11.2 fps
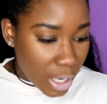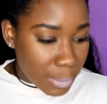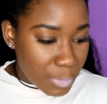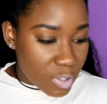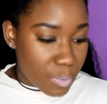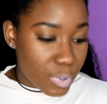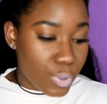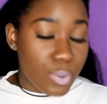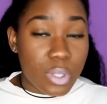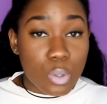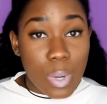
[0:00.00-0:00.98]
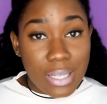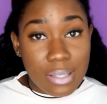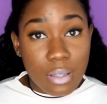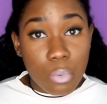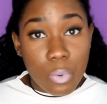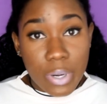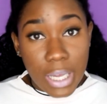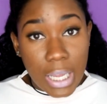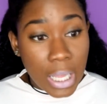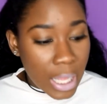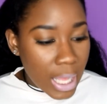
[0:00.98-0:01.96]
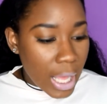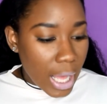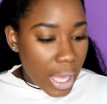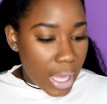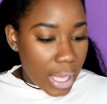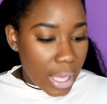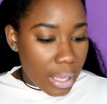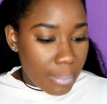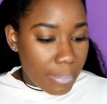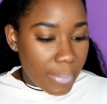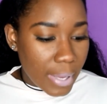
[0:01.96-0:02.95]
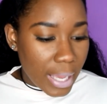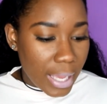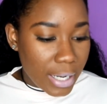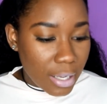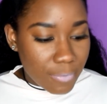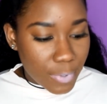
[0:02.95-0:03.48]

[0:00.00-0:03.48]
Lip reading: You're supposed to use it twice in the morning, and